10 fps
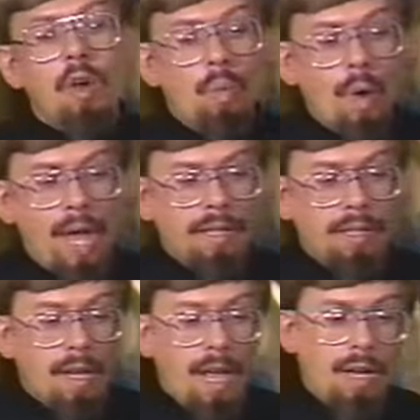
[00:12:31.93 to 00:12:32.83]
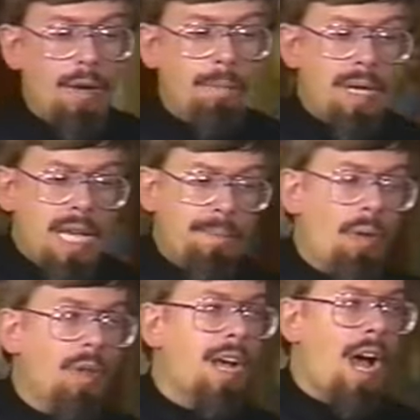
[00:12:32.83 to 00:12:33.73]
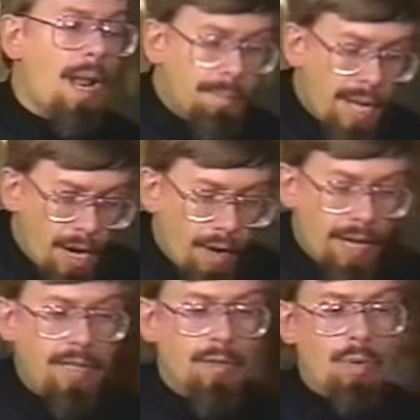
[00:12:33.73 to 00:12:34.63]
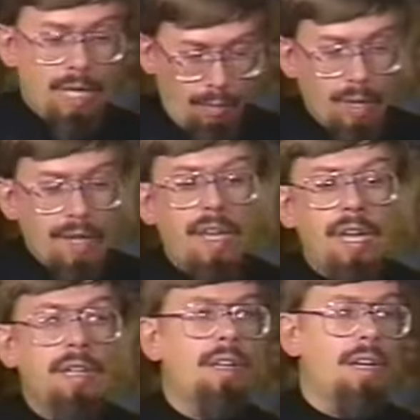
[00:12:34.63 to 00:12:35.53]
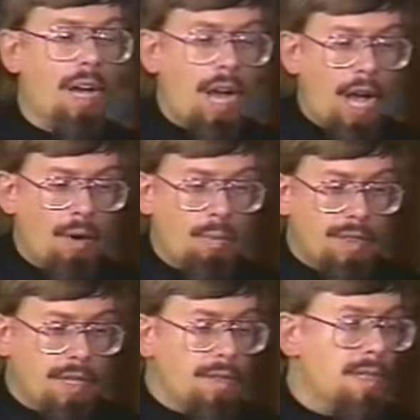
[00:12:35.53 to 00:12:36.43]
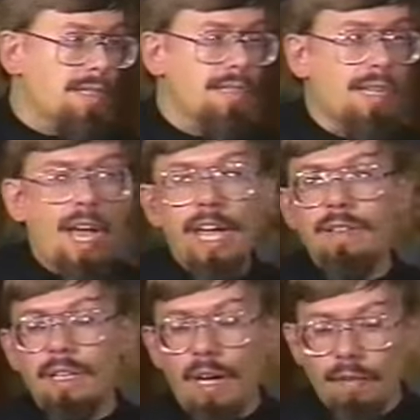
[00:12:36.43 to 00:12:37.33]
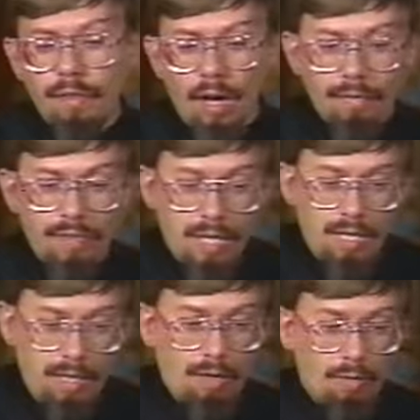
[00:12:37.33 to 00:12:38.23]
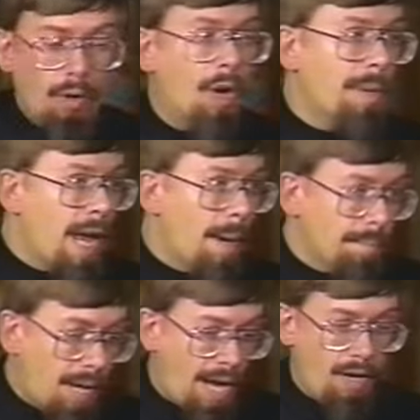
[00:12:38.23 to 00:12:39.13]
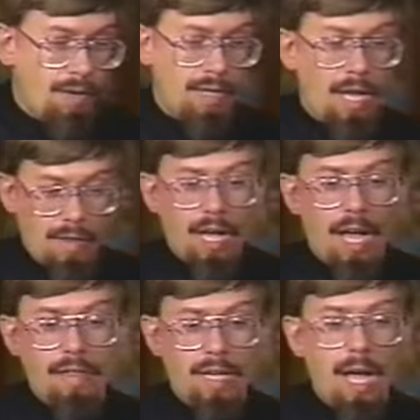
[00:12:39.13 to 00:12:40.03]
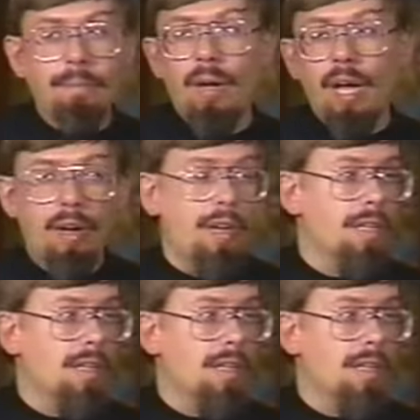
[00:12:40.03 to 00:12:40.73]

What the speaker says: when people got married within the society of the Roman Empire, the empire